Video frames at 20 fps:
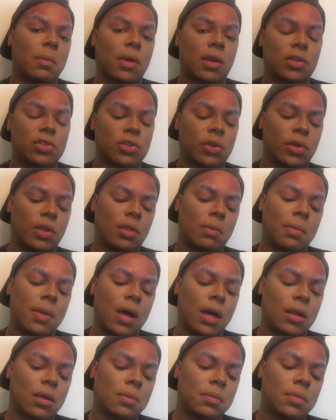I'm gonna show you the
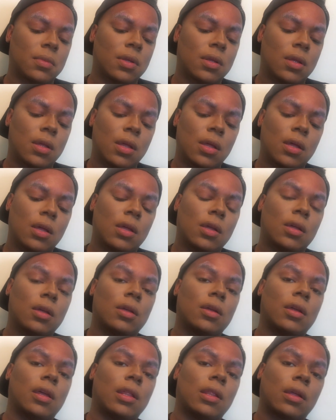bottom
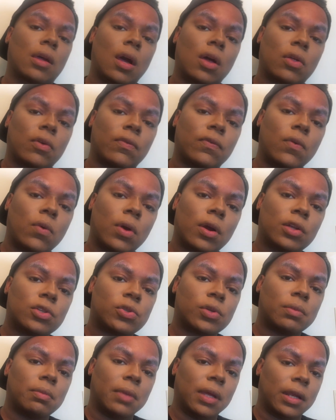in the color
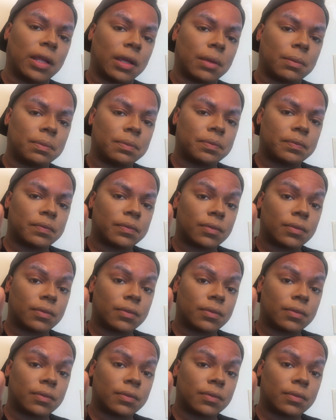400 medium.